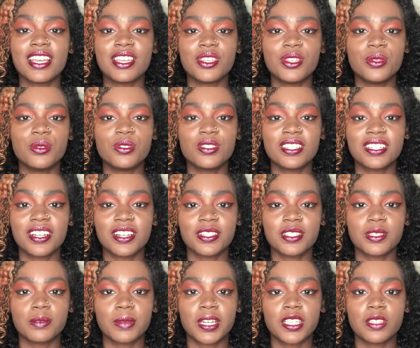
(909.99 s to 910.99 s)
use to
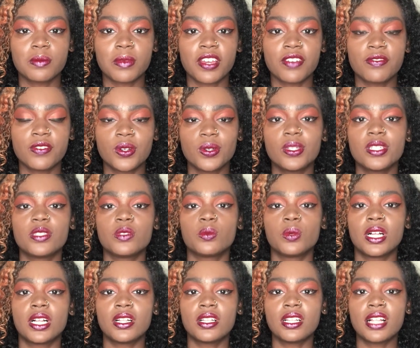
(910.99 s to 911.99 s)
customize my phone as
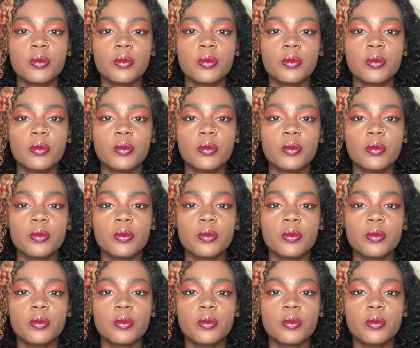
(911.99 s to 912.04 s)
well,